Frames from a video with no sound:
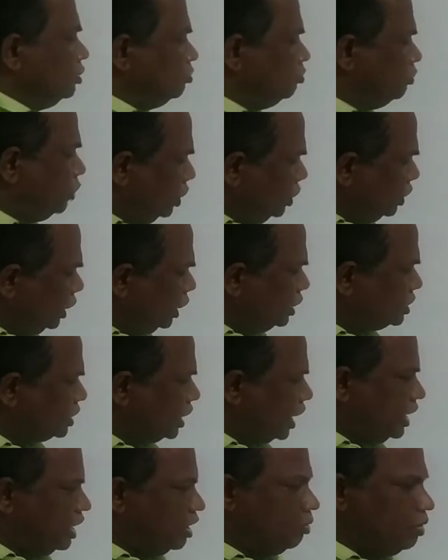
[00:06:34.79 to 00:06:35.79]
boundary is
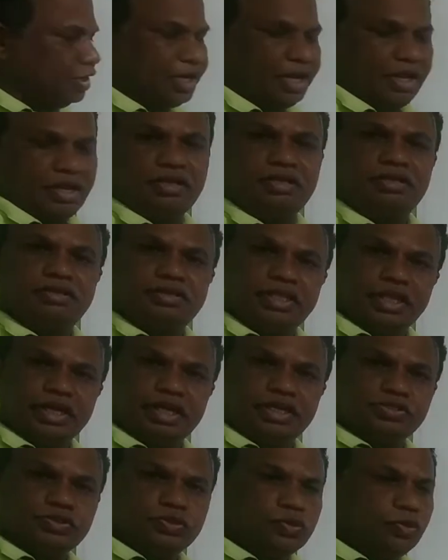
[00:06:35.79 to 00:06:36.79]
adiabatic, there
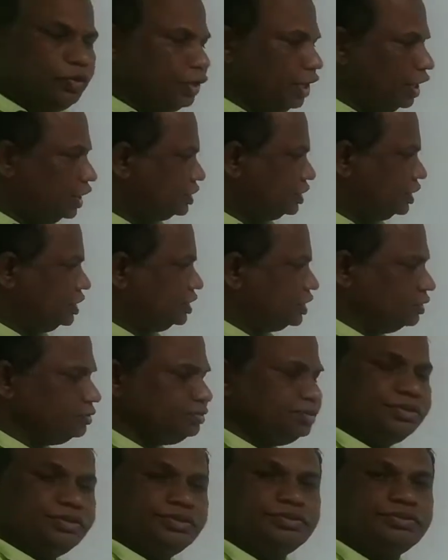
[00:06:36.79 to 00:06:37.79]
is no exchange
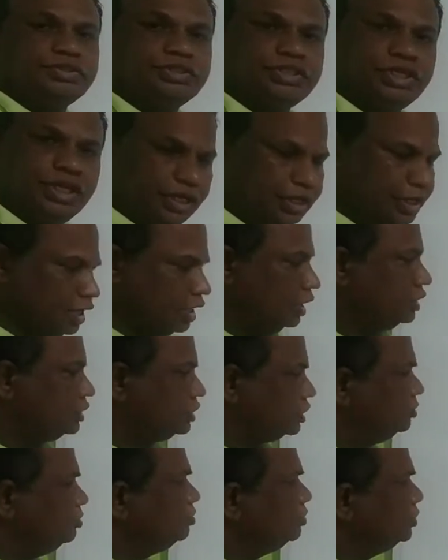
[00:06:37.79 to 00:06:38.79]
of heat energy.